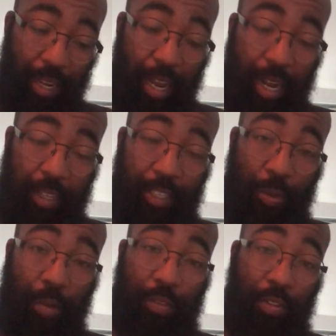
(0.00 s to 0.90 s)
out of the
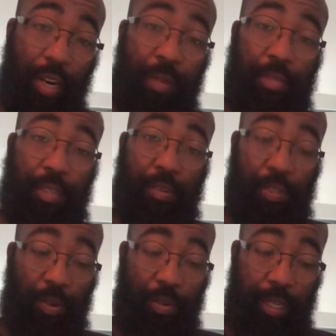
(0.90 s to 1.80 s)
12 tribes, there's
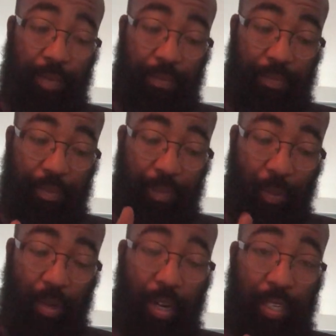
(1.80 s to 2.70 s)
only
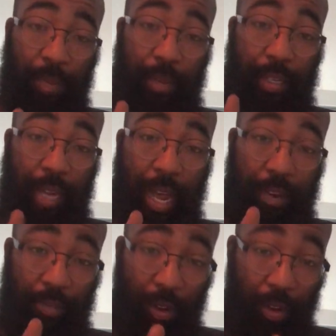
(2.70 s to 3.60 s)
out
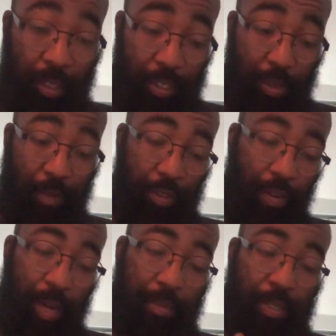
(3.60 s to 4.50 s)
of all the 12
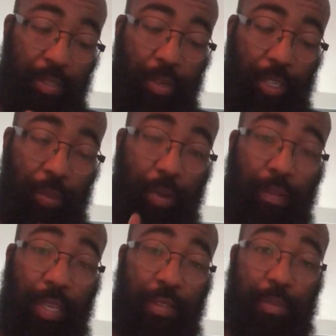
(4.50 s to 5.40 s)
tribes, there's only
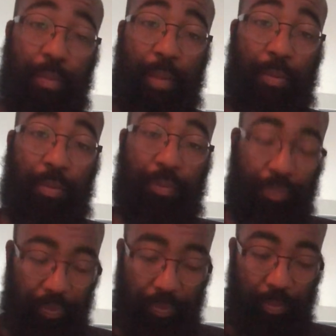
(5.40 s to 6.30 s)
12,000 people,
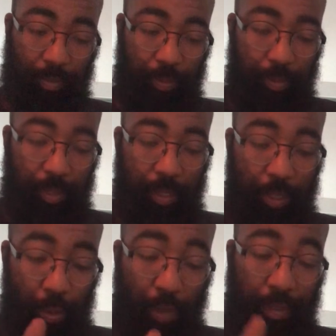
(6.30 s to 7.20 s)

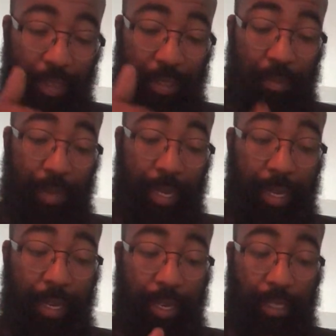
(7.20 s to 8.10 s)
12,000 men
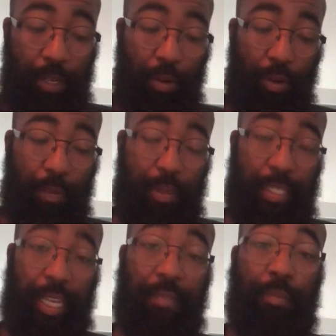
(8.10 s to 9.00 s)
that are going to be
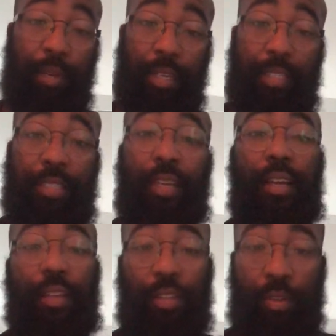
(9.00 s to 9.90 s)
saved, plus
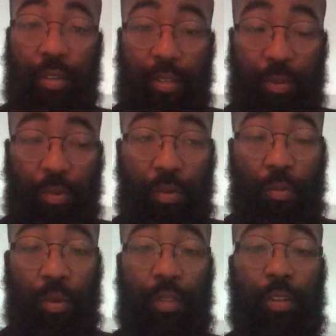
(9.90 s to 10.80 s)
the
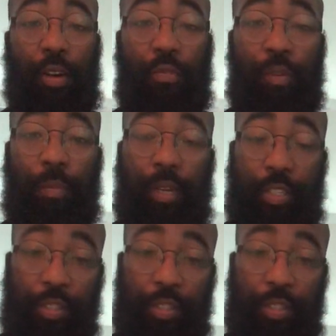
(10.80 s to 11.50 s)
1/3 of women and